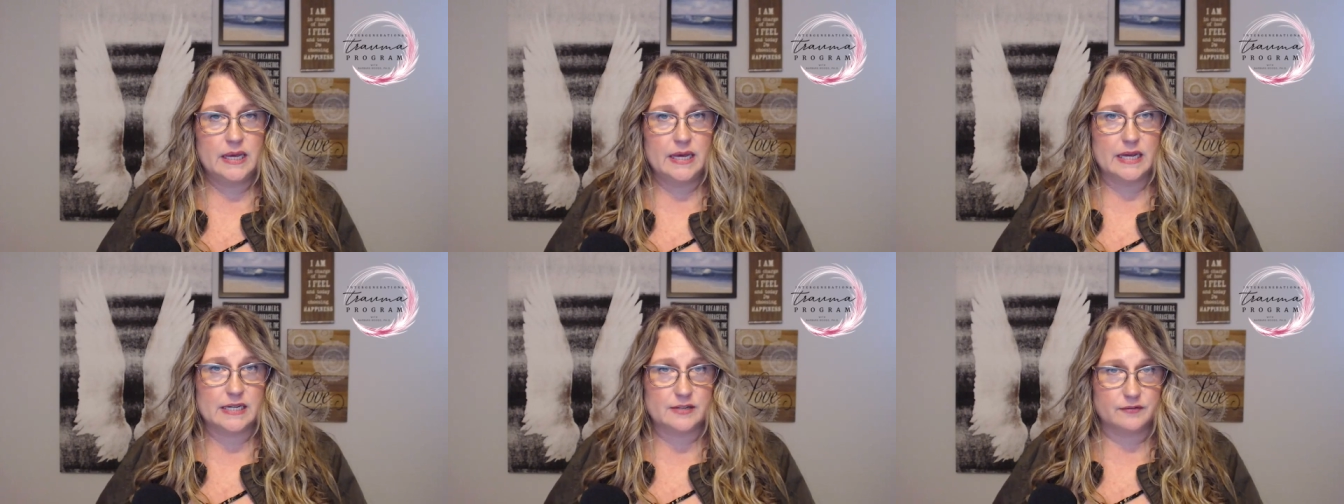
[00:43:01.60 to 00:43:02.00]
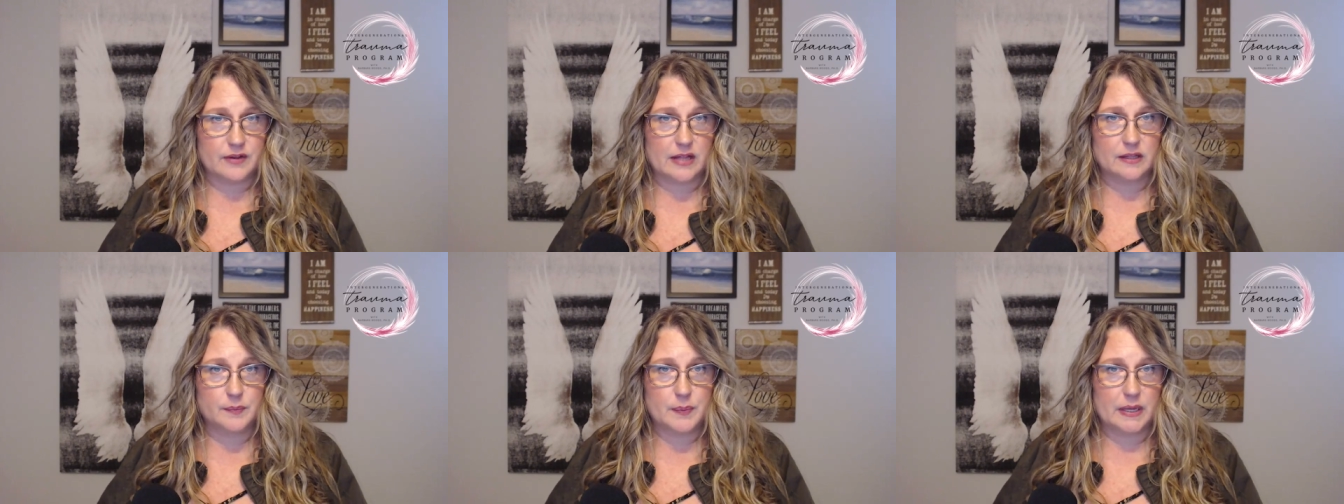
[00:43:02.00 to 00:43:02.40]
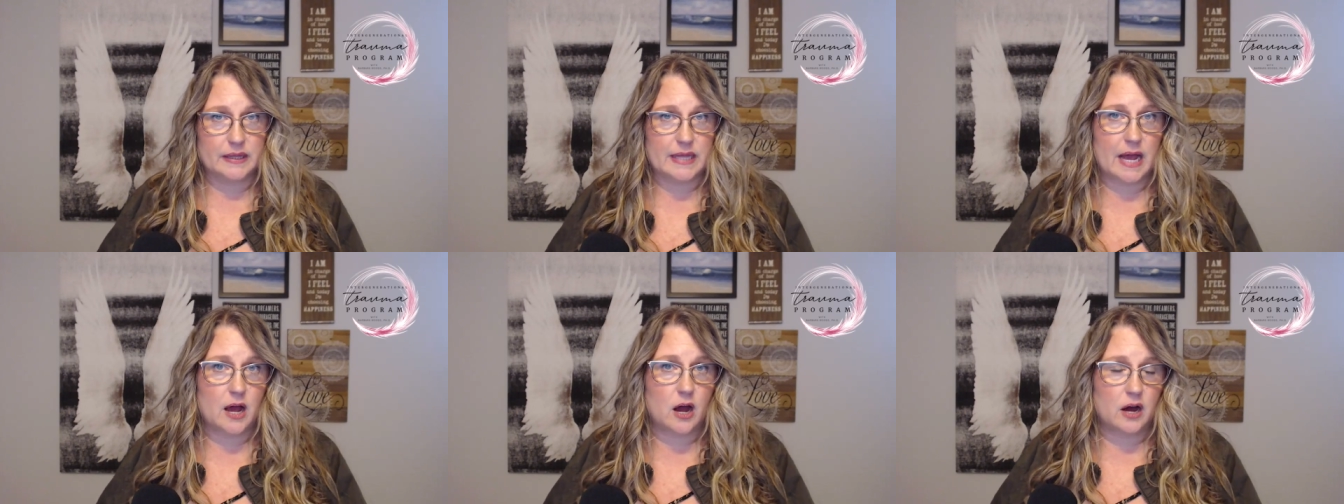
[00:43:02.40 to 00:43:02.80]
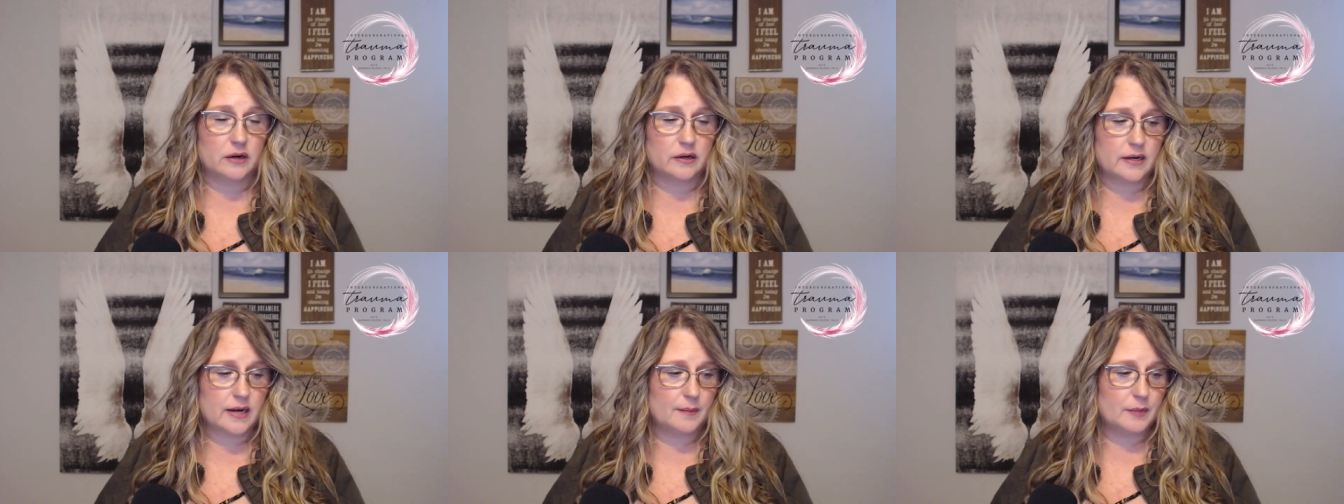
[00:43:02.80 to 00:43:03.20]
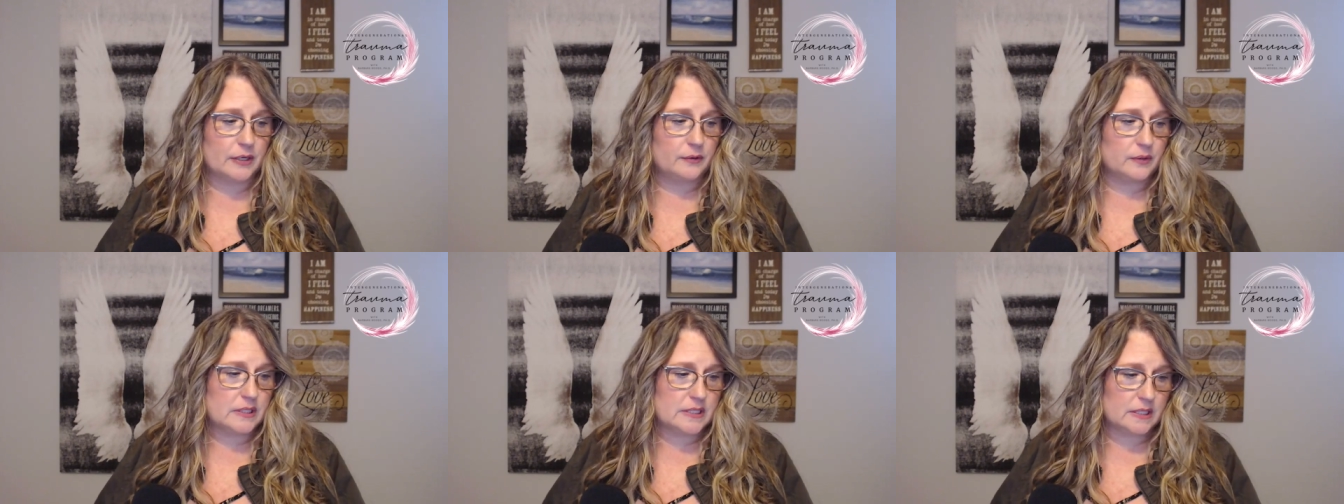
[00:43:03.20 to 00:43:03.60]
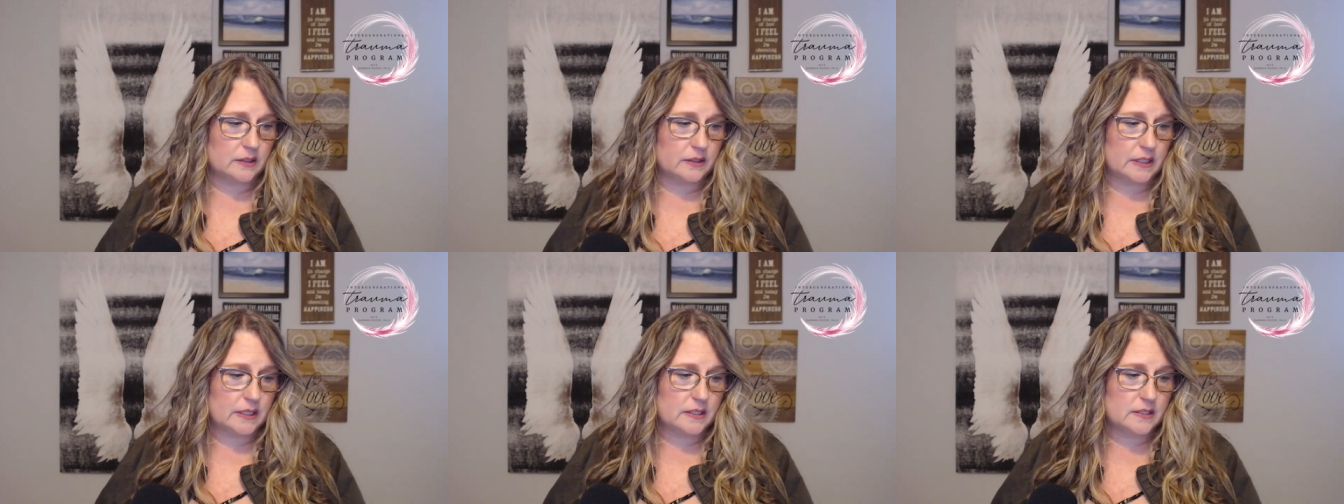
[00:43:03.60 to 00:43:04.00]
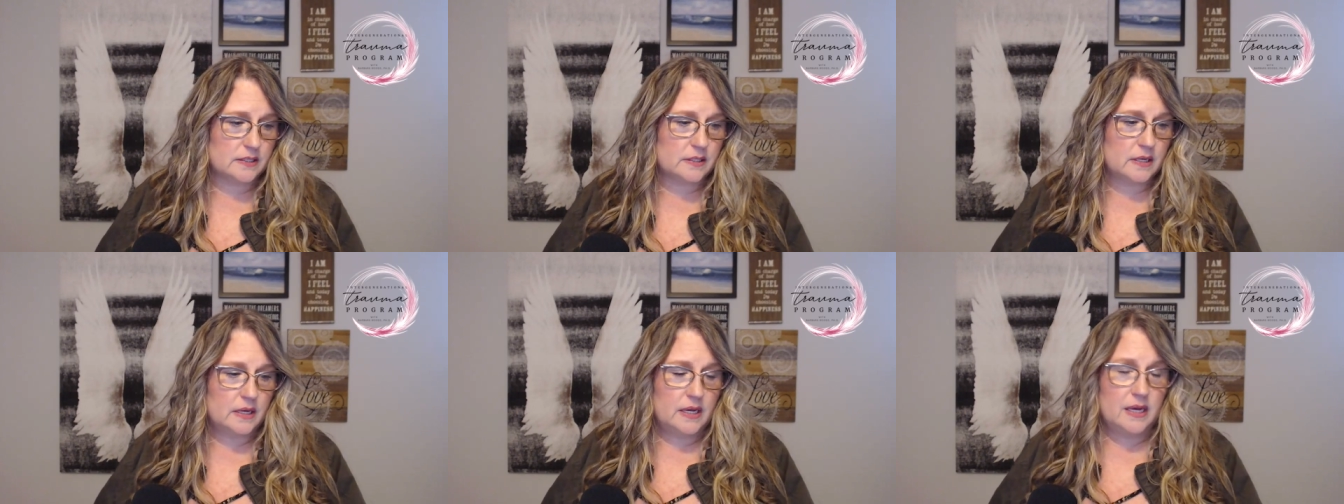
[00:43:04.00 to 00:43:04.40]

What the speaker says: and developing that autonomic resilience.